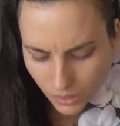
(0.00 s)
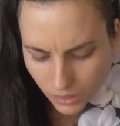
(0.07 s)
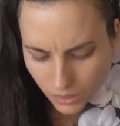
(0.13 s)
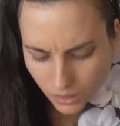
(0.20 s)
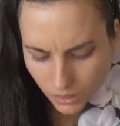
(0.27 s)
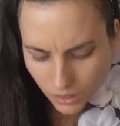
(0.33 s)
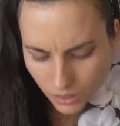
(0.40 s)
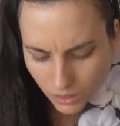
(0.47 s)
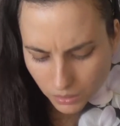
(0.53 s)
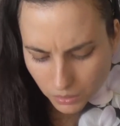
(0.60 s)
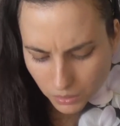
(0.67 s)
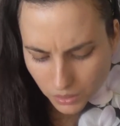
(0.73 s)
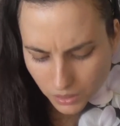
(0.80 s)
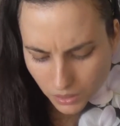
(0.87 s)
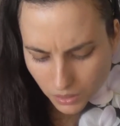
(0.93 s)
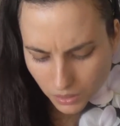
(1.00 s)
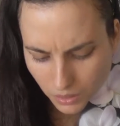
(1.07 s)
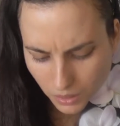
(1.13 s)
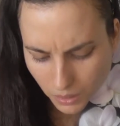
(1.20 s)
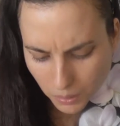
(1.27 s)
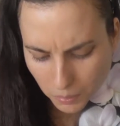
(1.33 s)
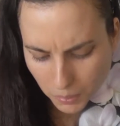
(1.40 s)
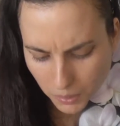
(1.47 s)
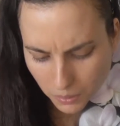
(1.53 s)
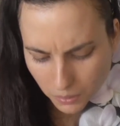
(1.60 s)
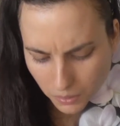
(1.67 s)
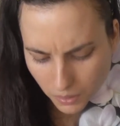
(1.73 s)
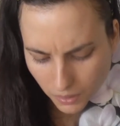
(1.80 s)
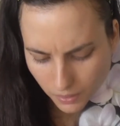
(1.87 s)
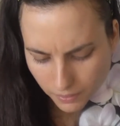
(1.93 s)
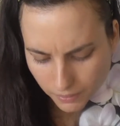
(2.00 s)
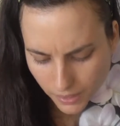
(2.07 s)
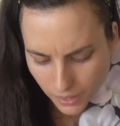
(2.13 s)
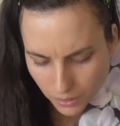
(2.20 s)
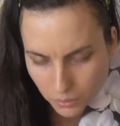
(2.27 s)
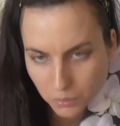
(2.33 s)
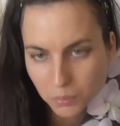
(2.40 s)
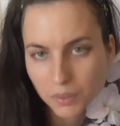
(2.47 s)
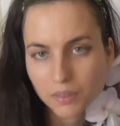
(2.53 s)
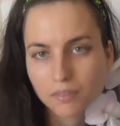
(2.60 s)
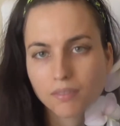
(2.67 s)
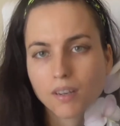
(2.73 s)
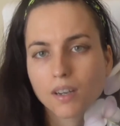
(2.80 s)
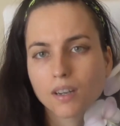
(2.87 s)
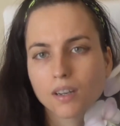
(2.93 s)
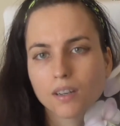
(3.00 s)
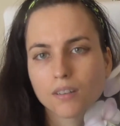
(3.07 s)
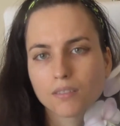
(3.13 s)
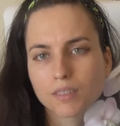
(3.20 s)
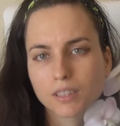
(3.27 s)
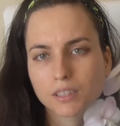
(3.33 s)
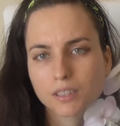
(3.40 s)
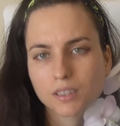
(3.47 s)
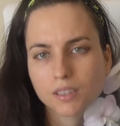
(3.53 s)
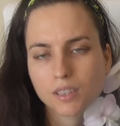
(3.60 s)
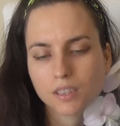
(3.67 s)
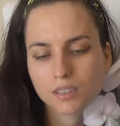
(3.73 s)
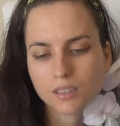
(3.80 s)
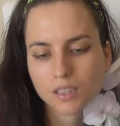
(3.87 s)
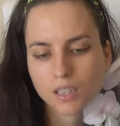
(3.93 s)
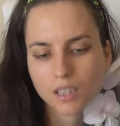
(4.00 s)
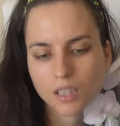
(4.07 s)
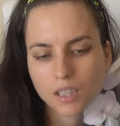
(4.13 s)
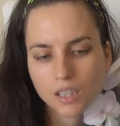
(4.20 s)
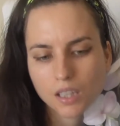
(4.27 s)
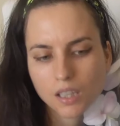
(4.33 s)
the interesting thing about that I found with Russian is that